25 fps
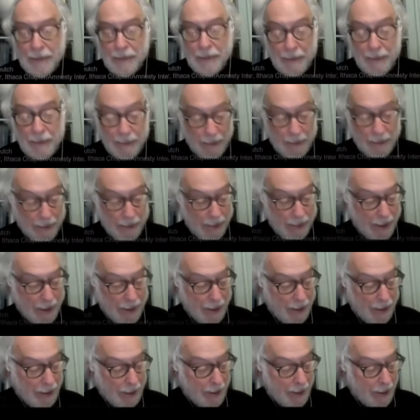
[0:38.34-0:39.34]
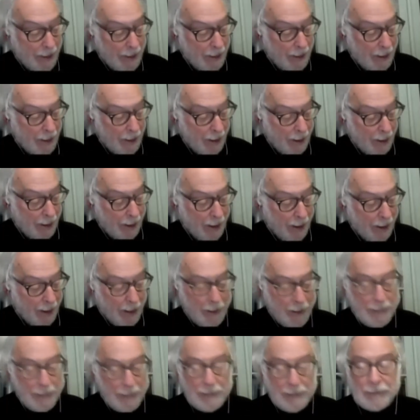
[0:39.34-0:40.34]
Browne
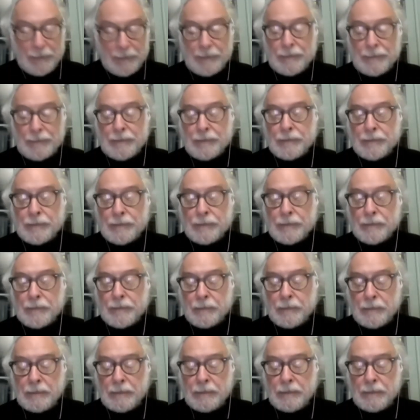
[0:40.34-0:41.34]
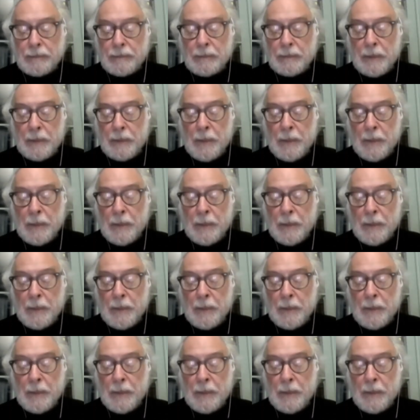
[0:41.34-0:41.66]
is one of the